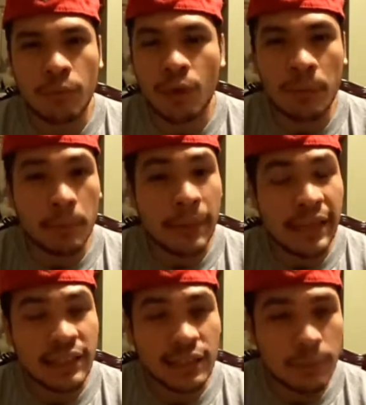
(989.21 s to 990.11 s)
What
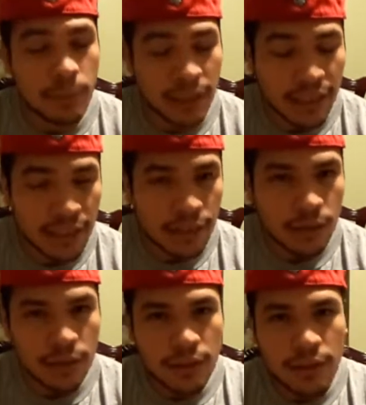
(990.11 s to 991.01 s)
makes the money
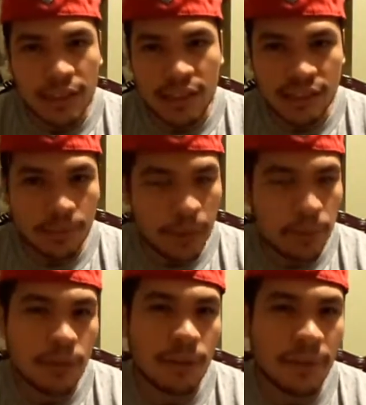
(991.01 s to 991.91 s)
is the people
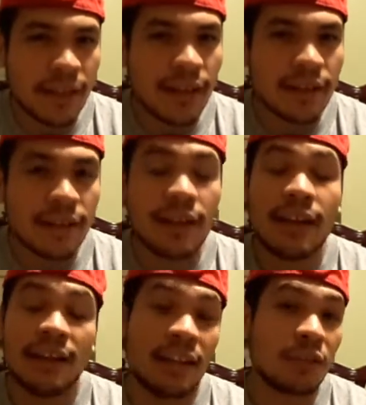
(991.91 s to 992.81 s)
coming in,
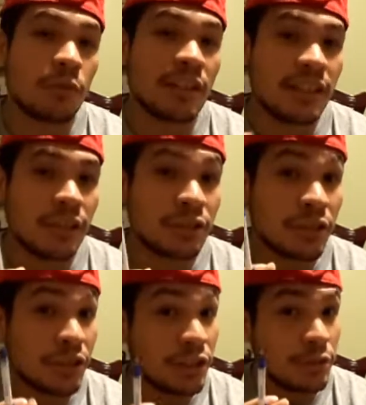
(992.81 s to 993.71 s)
and that's why sales is
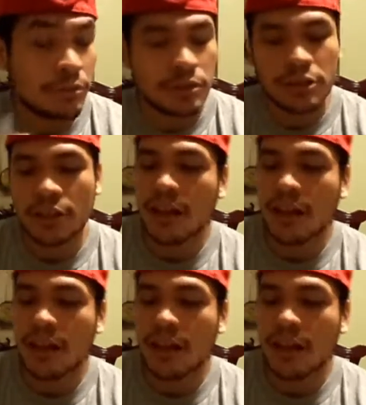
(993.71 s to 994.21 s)
huge.